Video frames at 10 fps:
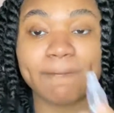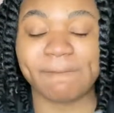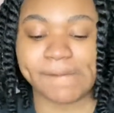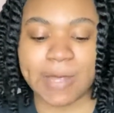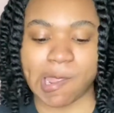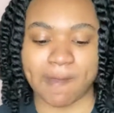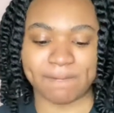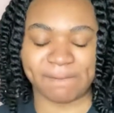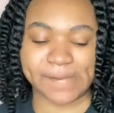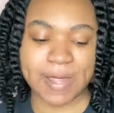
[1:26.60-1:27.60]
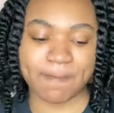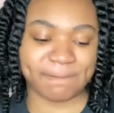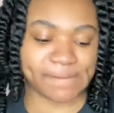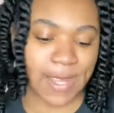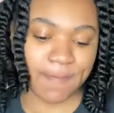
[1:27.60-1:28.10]
Okay.
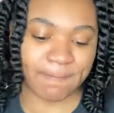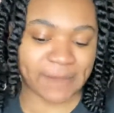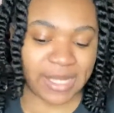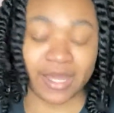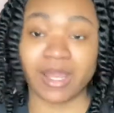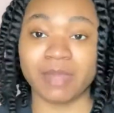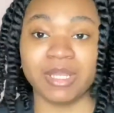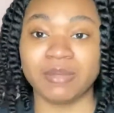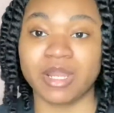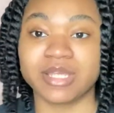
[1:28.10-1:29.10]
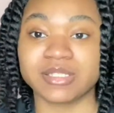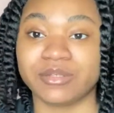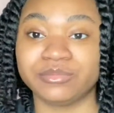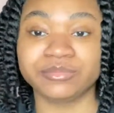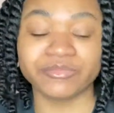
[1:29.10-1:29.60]
Gotta have my lip gloss on.